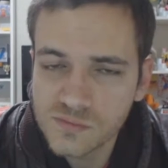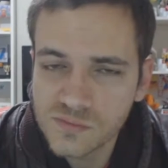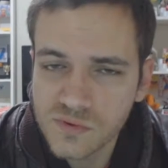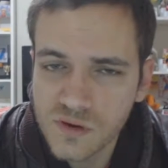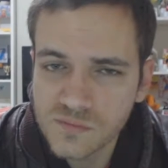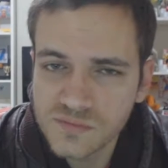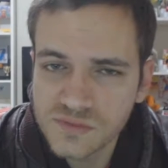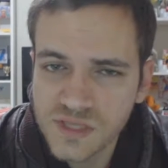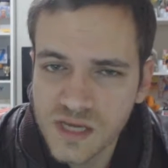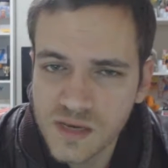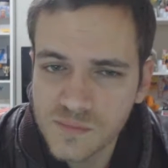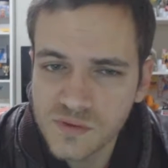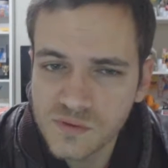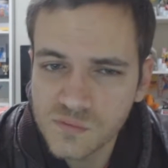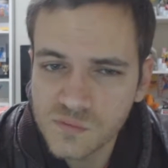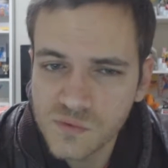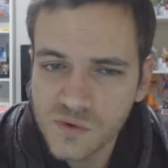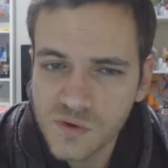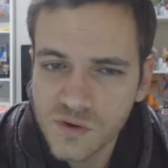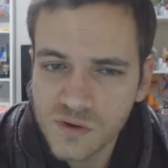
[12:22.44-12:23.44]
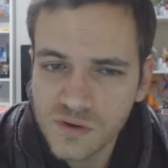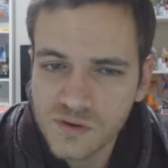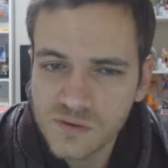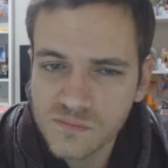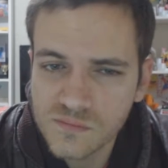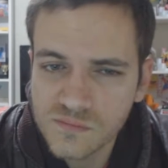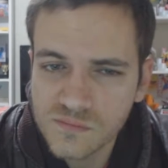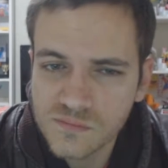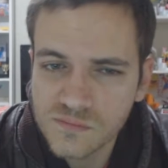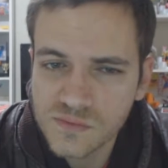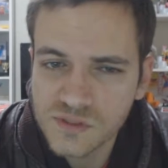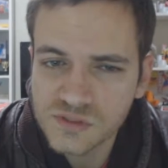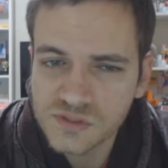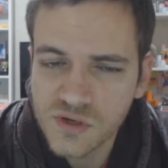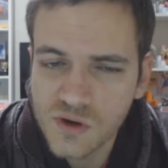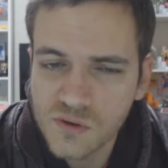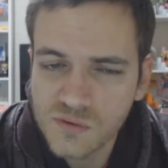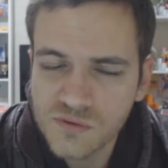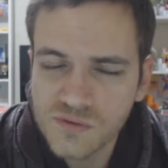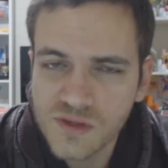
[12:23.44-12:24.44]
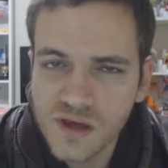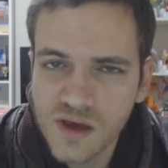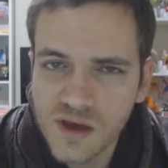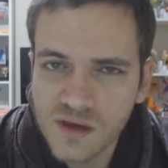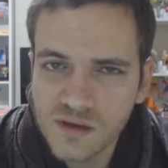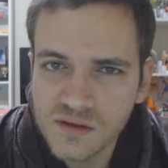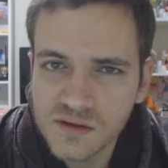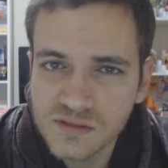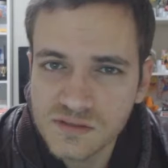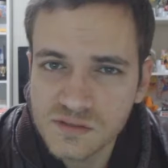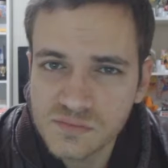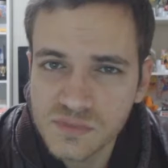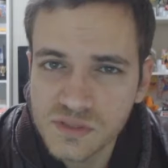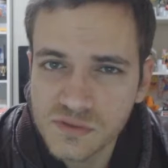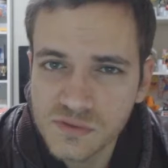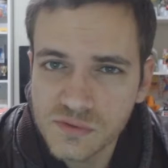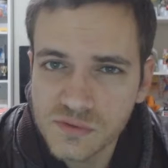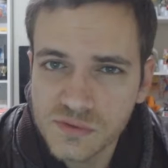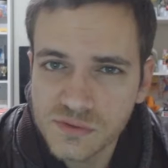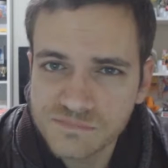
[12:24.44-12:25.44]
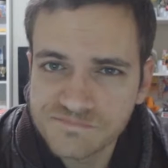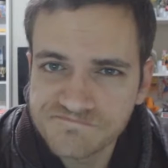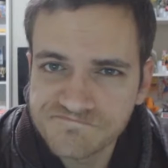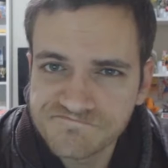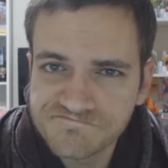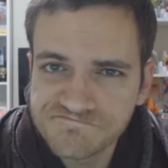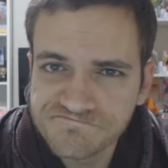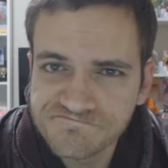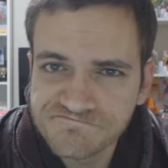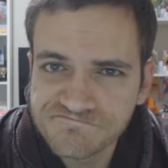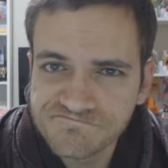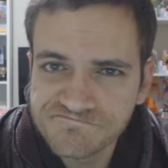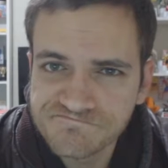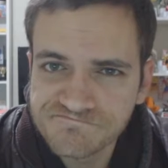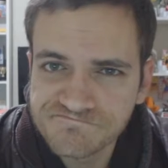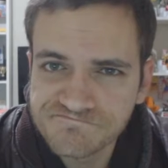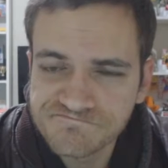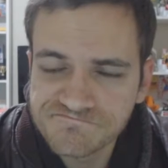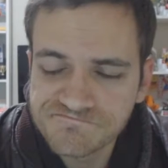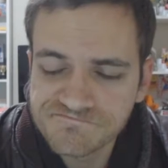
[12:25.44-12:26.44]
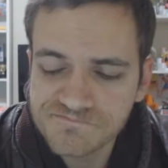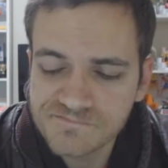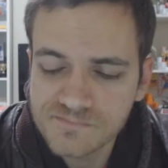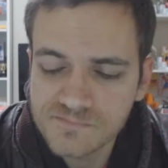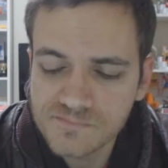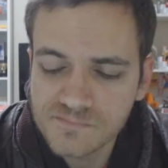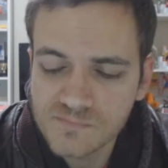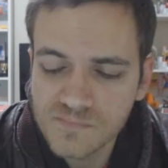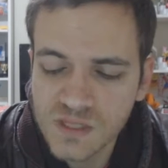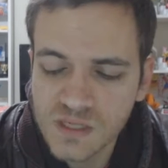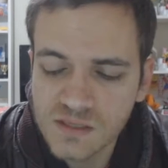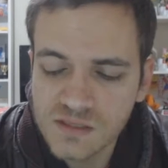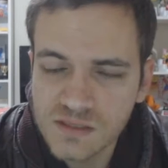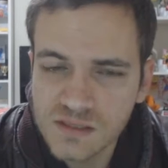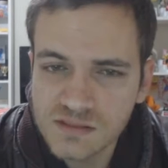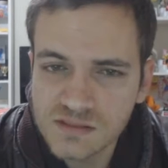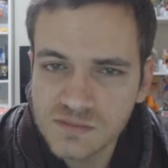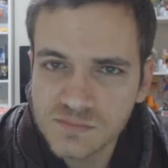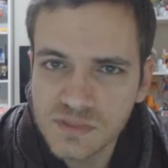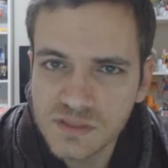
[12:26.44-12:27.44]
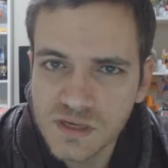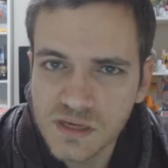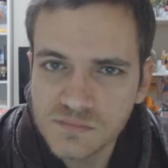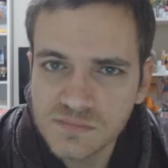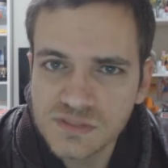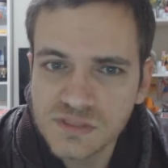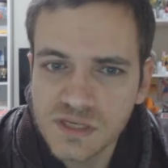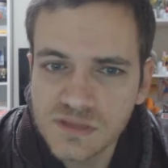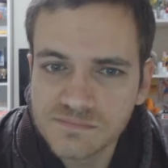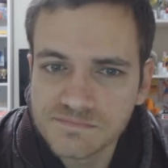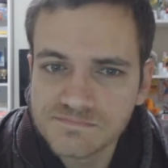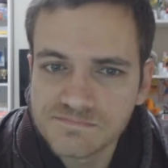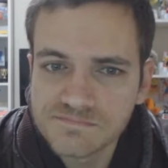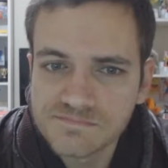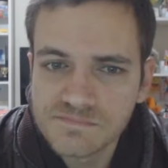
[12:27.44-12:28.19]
problems happen at work, the child in the heart gets a bit hurt. And it gets a bit upset.